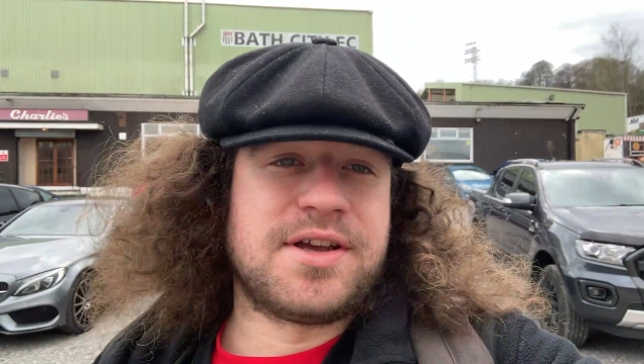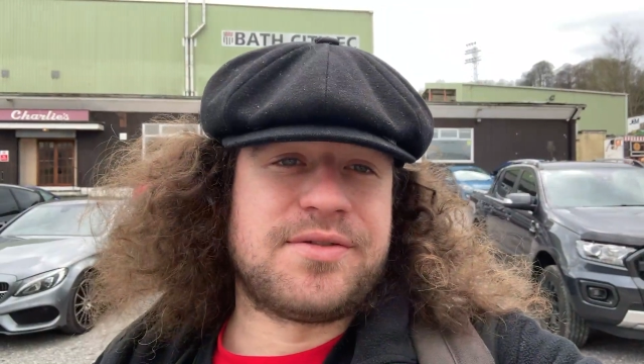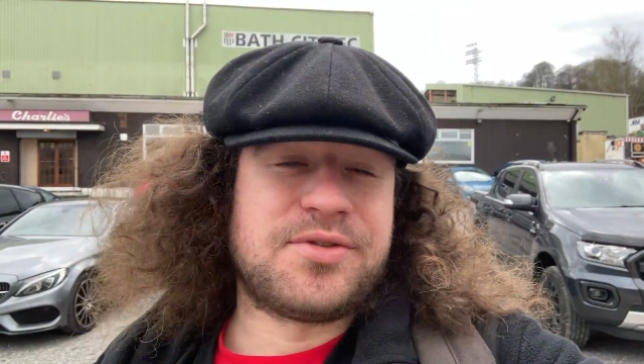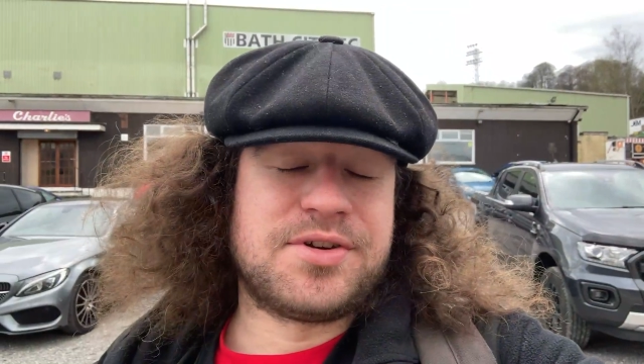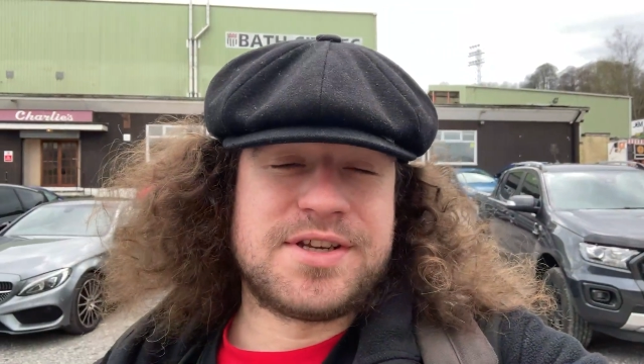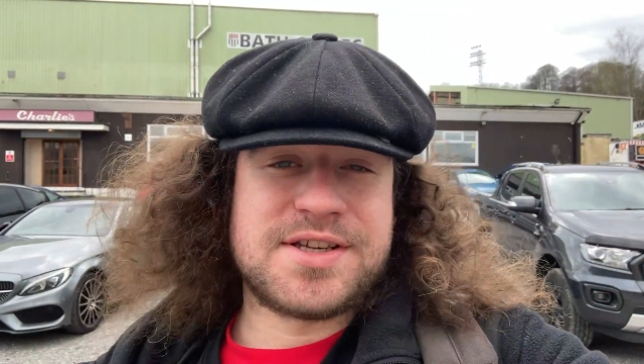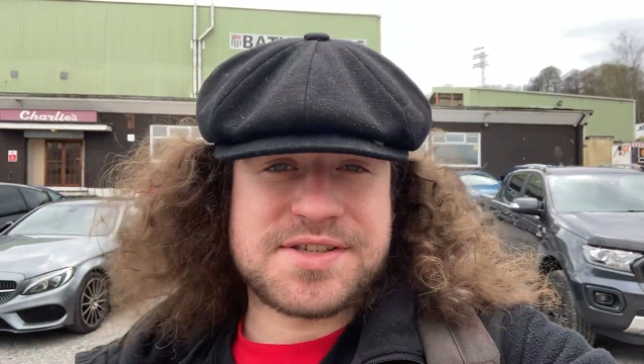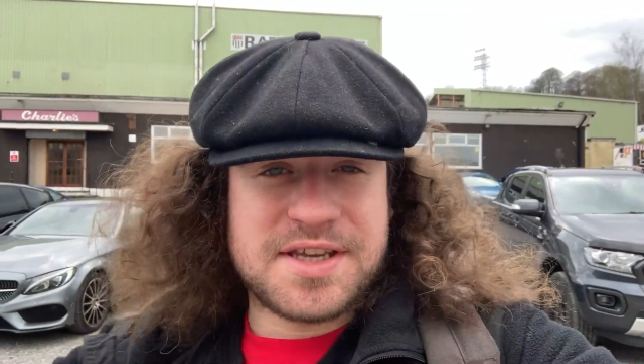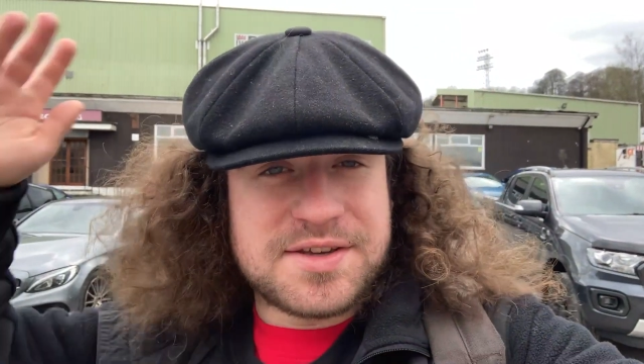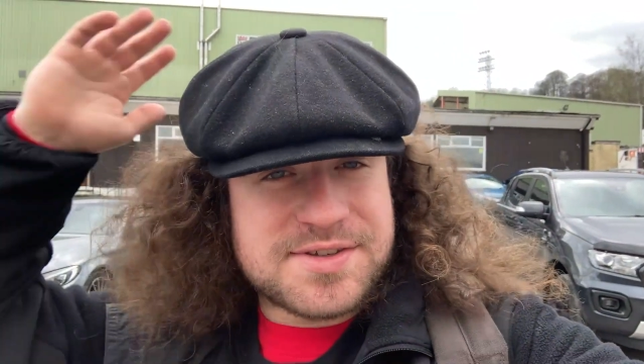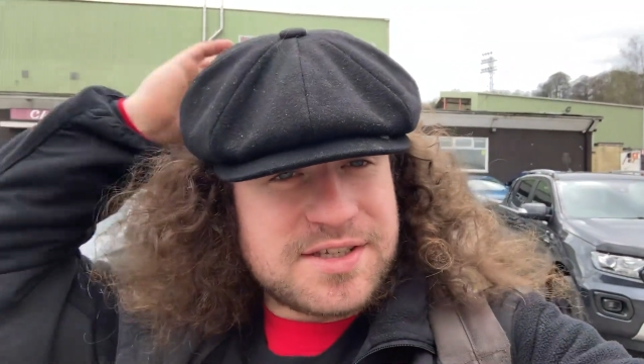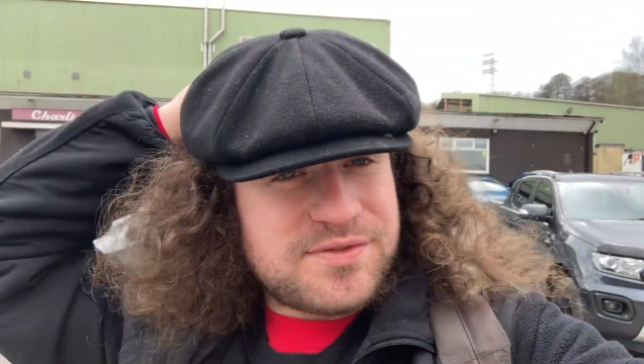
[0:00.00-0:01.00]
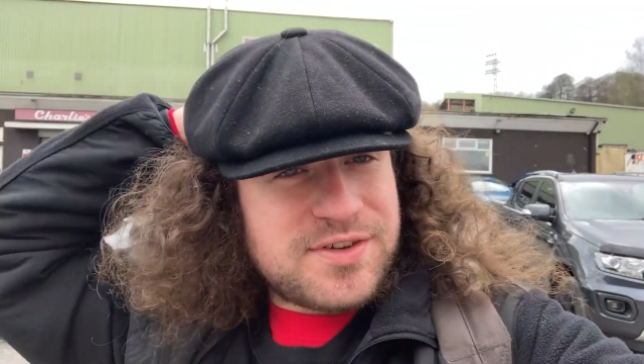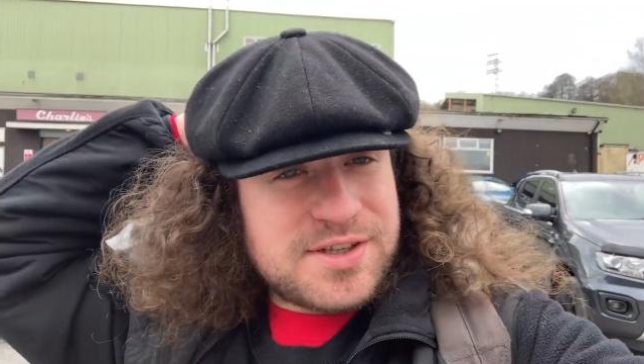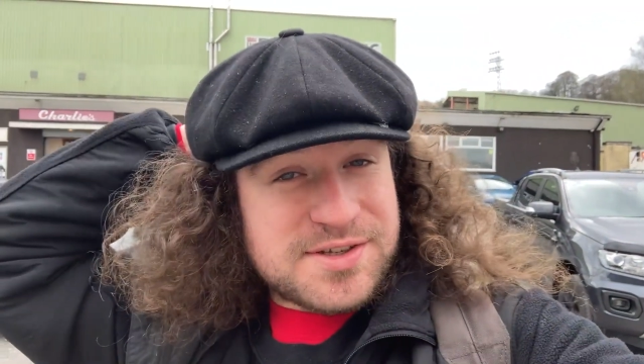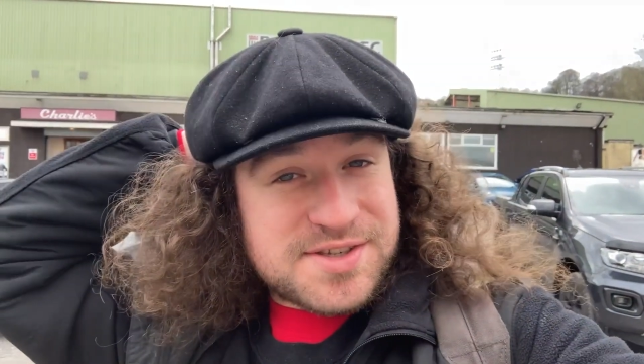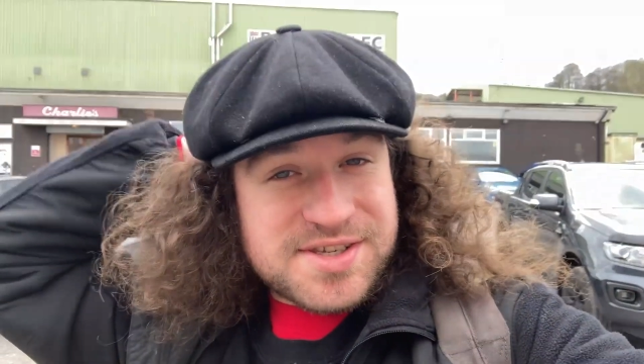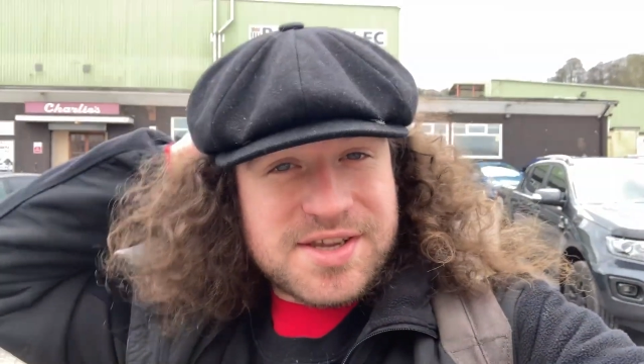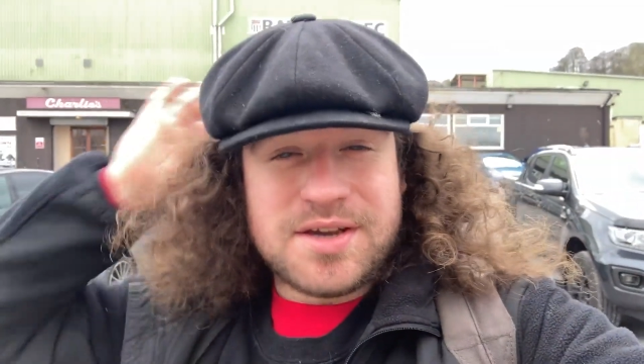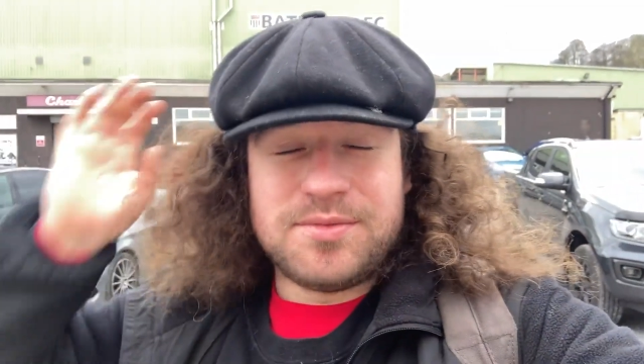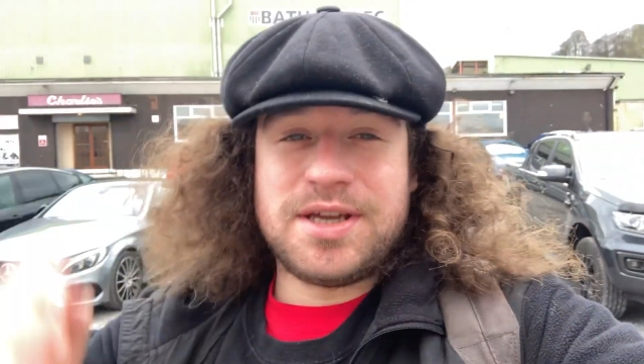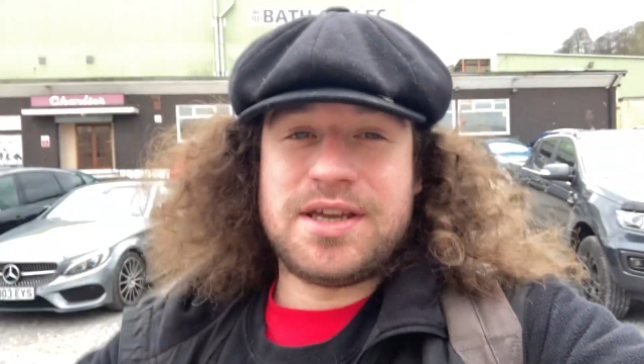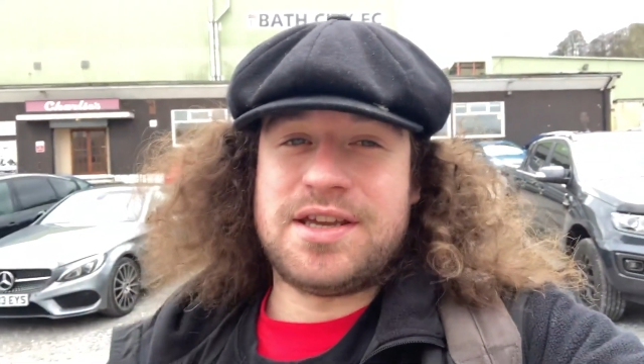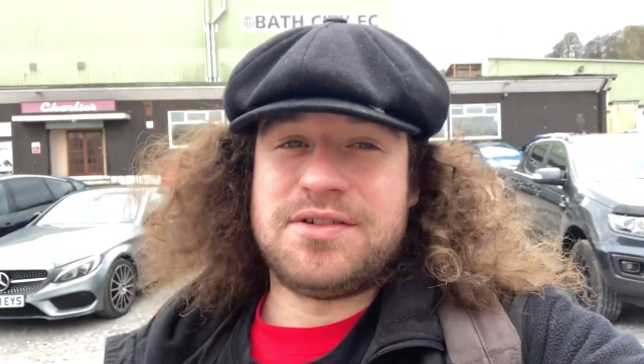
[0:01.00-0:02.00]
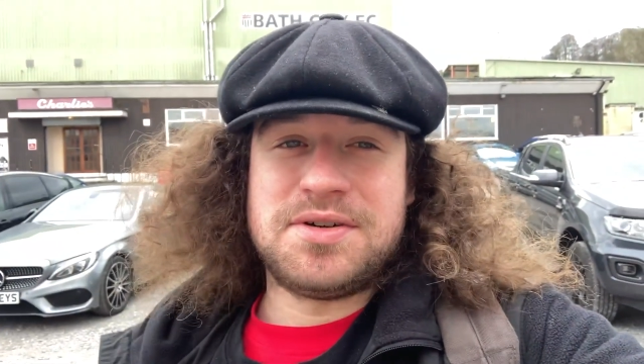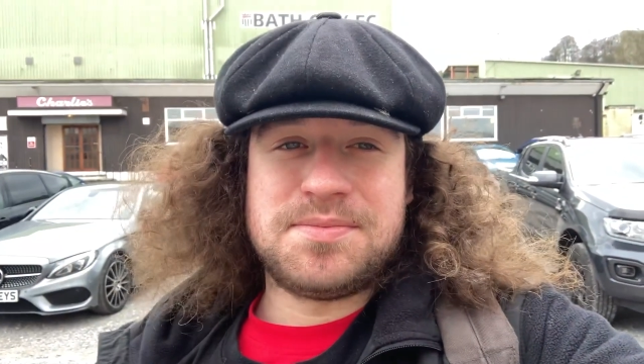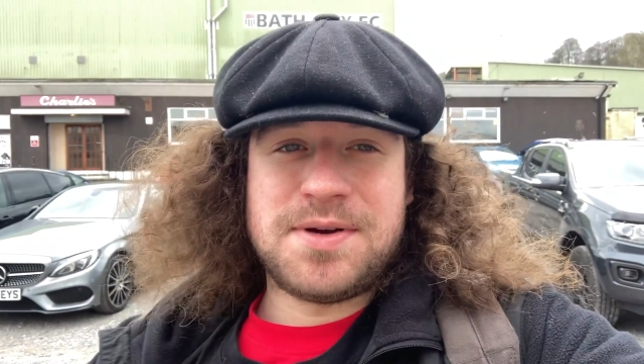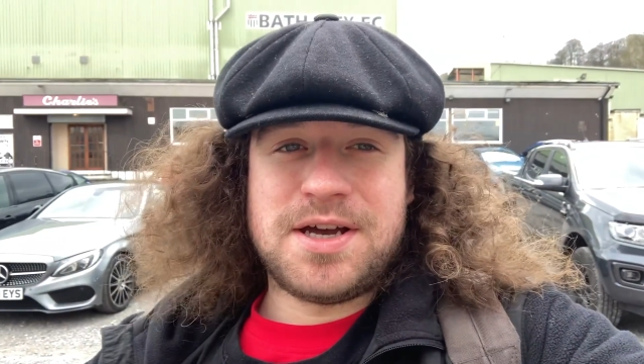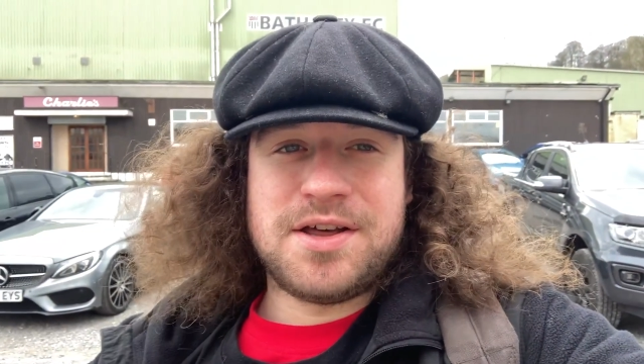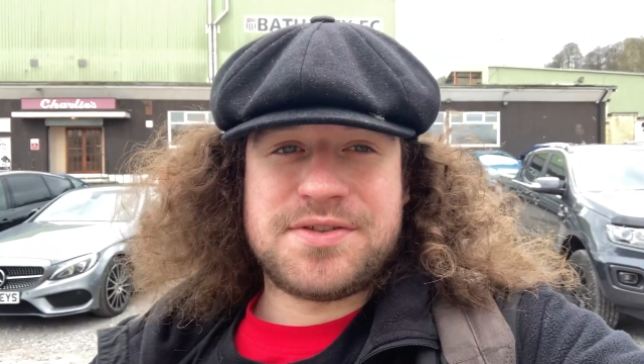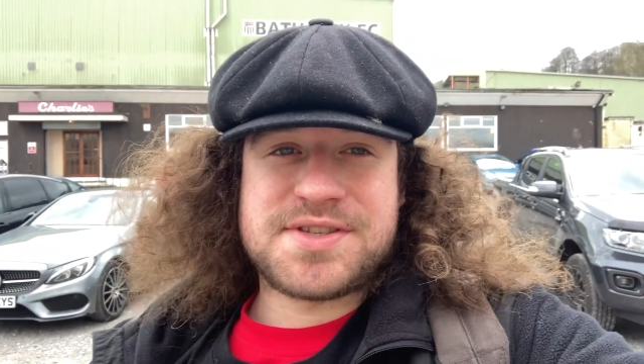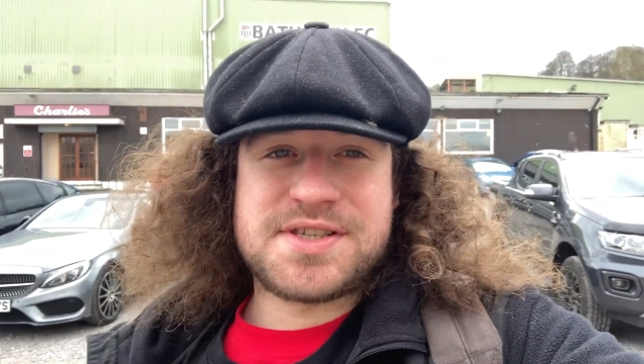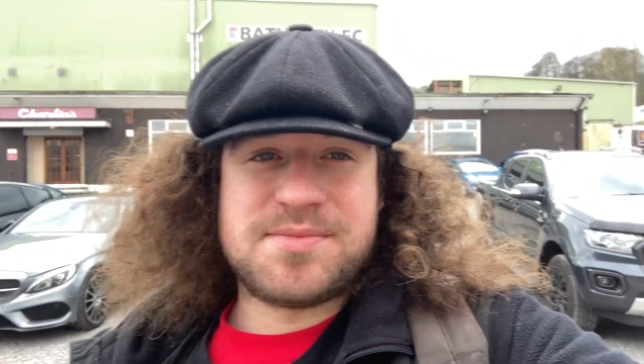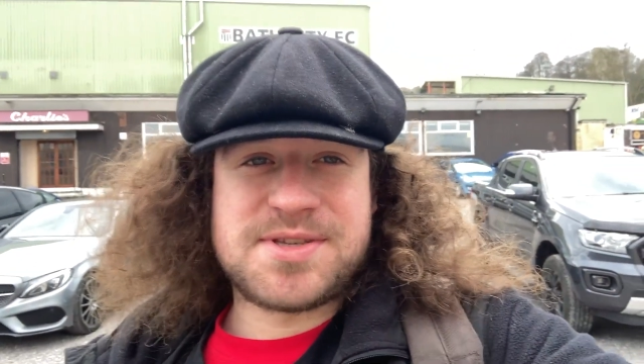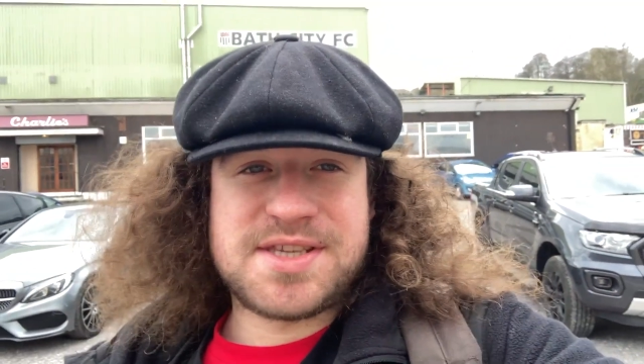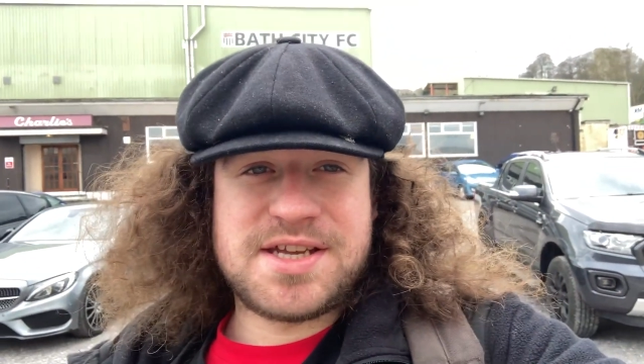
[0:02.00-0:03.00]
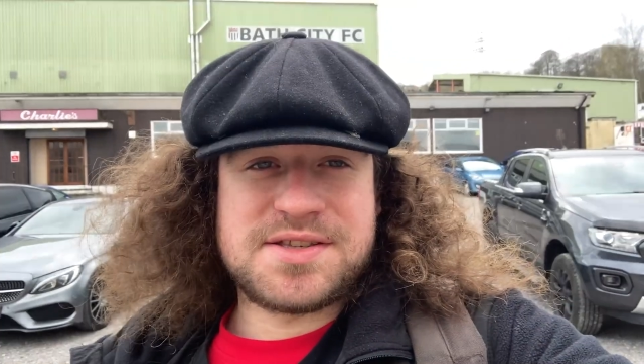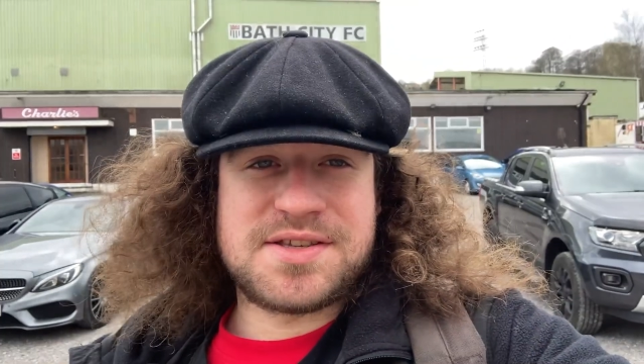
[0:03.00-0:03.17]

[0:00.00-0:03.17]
everyone? It's AFC Finners. We're here in Bath, Somerset,